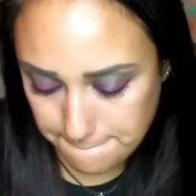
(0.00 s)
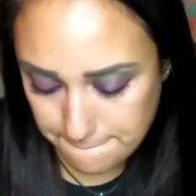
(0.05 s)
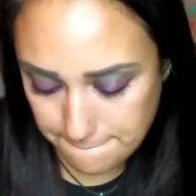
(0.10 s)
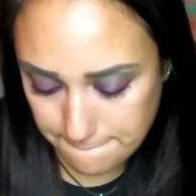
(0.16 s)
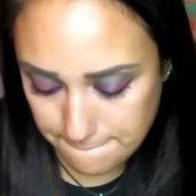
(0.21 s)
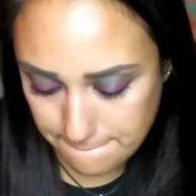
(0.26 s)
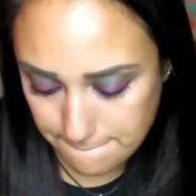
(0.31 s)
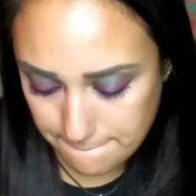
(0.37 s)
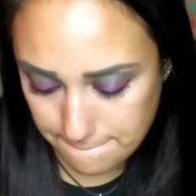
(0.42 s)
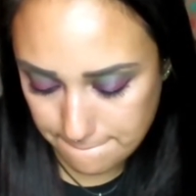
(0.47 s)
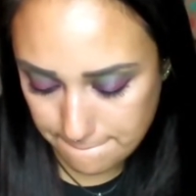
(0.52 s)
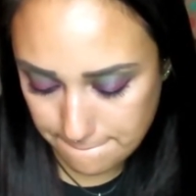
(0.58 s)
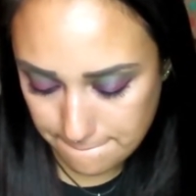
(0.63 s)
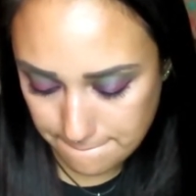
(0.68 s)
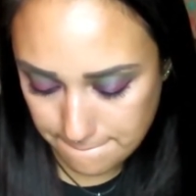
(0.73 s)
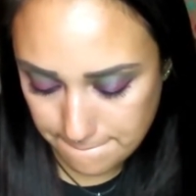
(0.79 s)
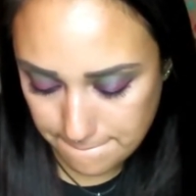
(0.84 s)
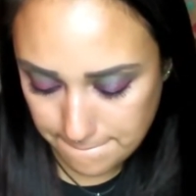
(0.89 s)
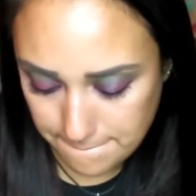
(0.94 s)

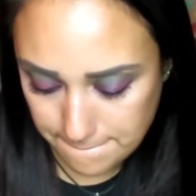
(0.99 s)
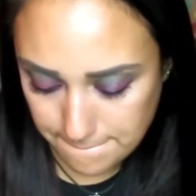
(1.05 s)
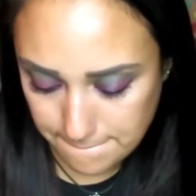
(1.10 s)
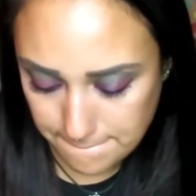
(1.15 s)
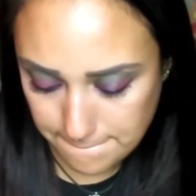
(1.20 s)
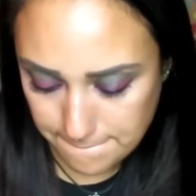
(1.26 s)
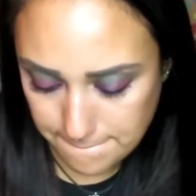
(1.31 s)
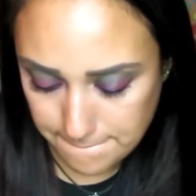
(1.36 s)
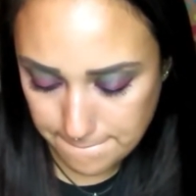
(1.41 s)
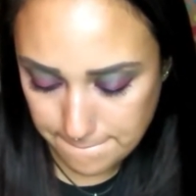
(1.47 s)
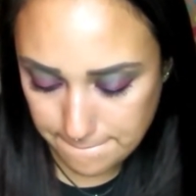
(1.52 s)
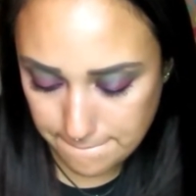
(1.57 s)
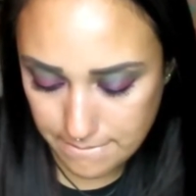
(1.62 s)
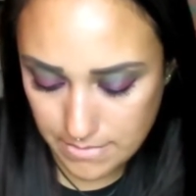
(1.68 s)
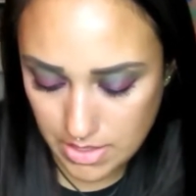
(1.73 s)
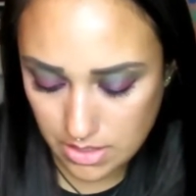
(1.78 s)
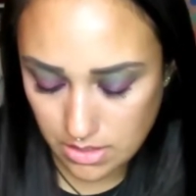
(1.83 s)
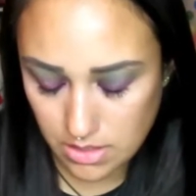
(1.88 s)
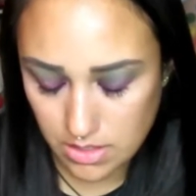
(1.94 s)

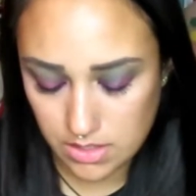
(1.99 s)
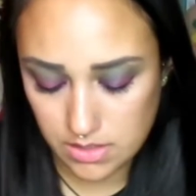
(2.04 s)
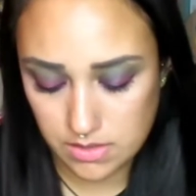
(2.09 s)
(silence)